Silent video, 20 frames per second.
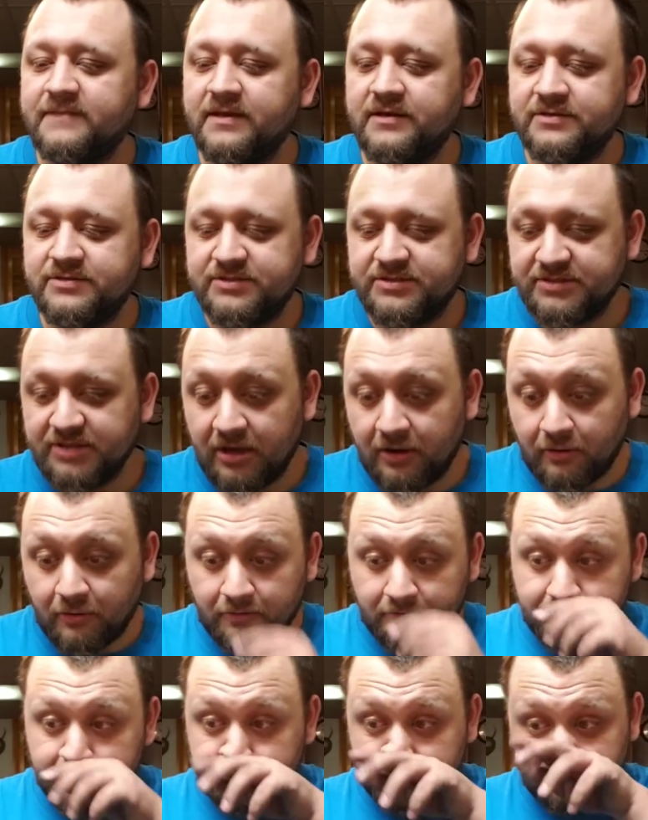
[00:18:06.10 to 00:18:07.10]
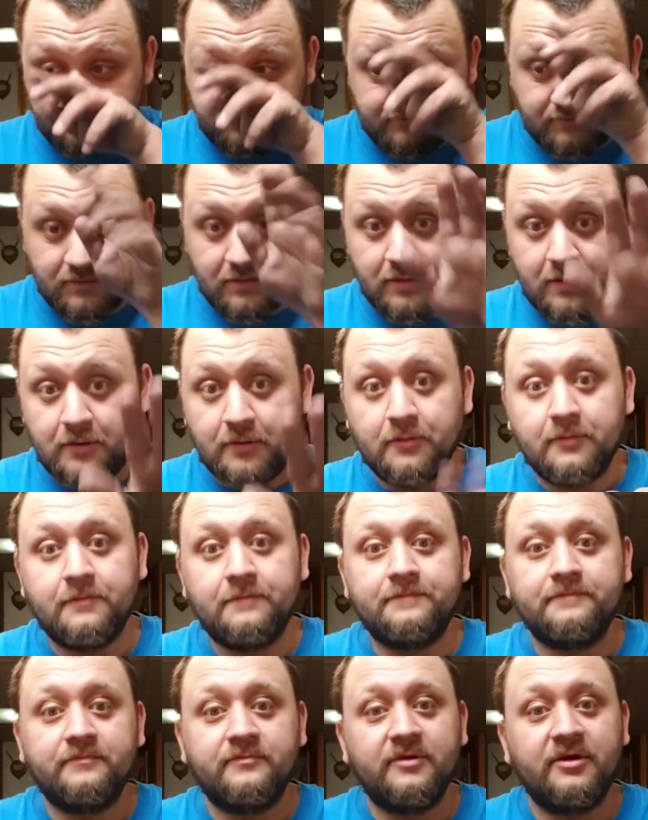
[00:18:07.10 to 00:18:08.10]
So
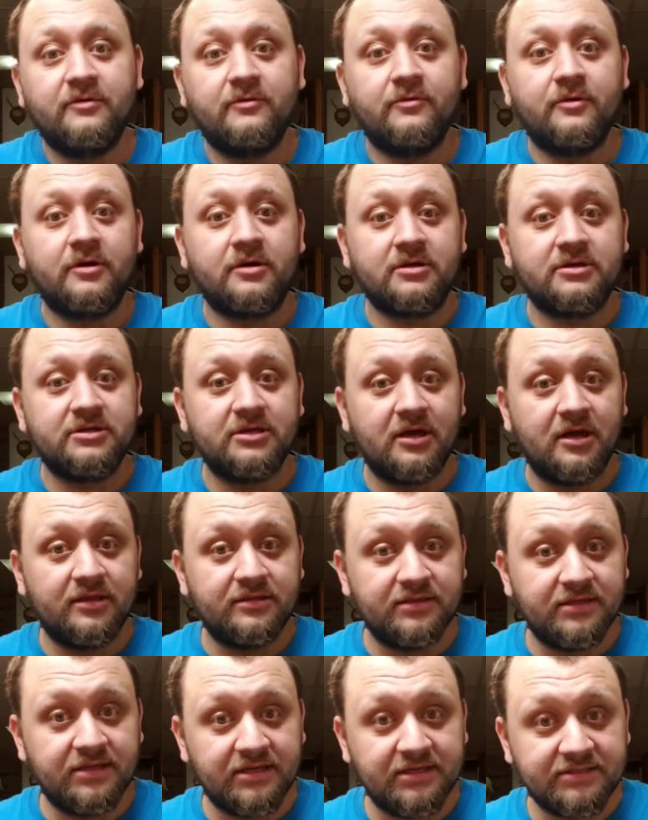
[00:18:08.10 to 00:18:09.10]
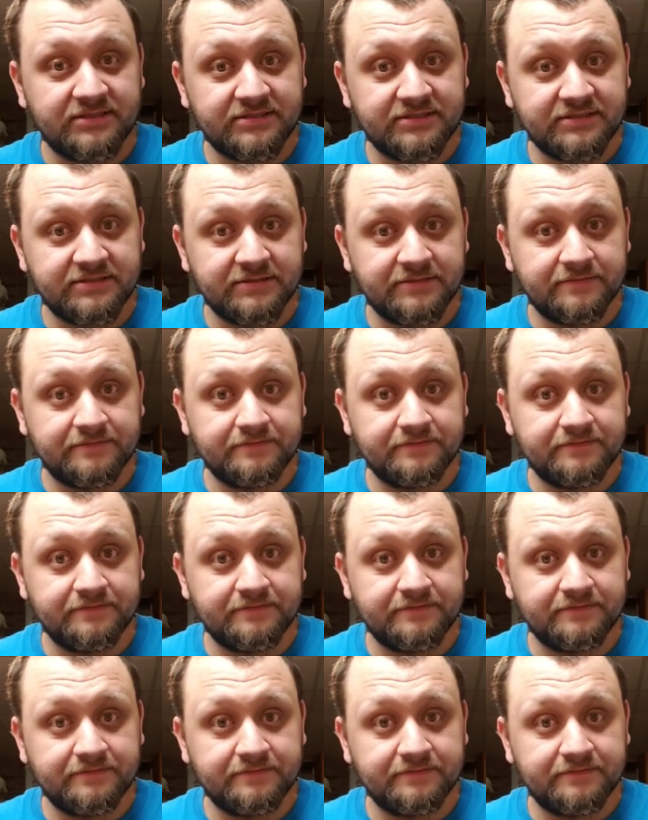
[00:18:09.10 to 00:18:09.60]
we worked on this